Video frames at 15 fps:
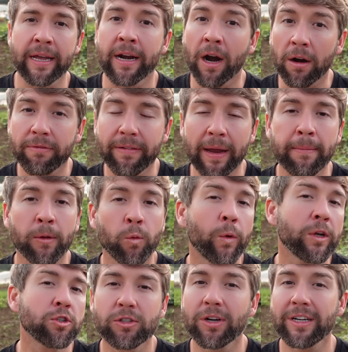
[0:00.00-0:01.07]
in our family,
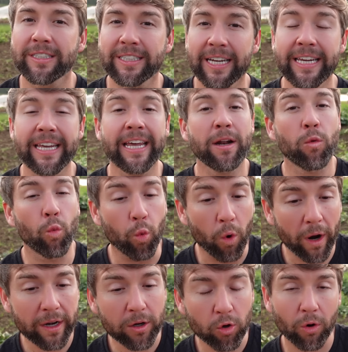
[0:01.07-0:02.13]
we try to take in
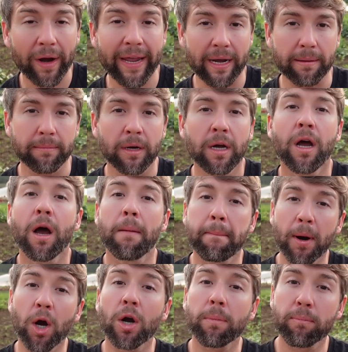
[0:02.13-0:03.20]
one gram
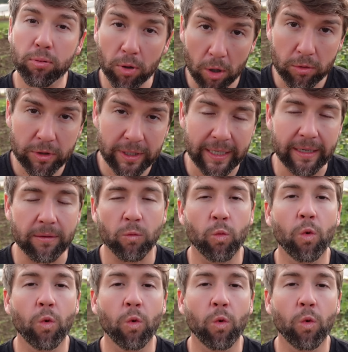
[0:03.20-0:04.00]
per protein,